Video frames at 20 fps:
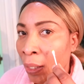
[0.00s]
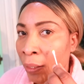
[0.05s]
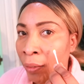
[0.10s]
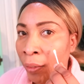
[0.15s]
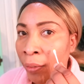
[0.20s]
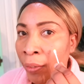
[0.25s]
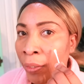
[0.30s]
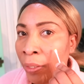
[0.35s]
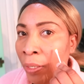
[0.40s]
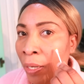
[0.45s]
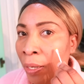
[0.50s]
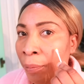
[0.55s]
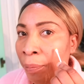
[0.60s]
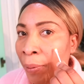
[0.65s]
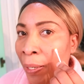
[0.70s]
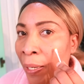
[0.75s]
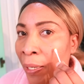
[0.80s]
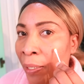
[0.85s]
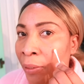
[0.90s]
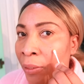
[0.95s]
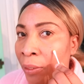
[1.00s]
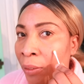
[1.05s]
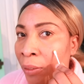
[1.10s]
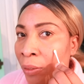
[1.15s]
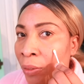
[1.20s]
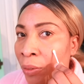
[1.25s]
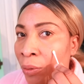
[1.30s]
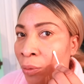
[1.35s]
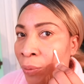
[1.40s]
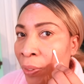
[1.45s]
And you're going to apply
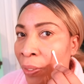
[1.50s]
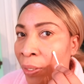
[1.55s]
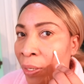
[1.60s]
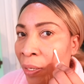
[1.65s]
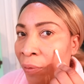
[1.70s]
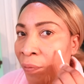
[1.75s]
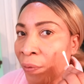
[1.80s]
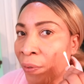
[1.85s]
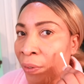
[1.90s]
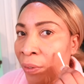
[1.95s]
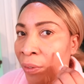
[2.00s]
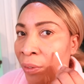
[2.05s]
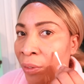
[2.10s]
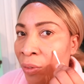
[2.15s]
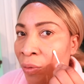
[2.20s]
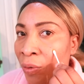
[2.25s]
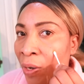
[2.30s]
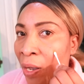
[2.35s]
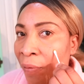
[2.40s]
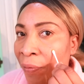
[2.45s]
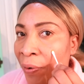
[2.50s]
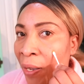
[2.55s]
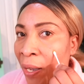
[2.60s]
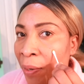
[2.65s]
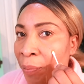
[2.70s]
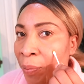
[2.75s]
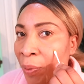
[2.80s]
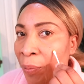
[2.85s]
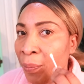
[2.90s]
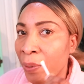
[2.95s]
it to wherever you have
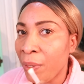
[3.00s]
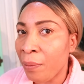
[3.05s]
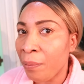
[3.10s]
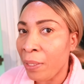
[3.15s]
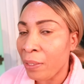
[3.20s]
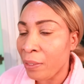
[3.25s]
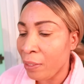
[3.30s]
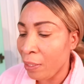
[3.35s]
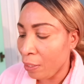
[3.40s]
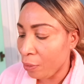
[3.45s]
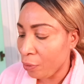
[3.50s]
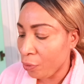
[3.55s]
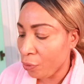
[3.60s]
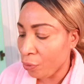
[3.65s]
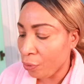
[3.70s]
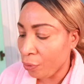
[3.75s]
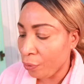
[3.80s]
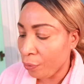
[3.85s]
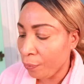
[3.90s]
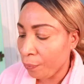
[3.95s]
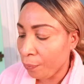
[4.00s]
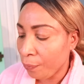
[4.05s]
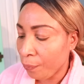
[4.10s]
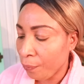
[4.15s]
hyperpigmentation.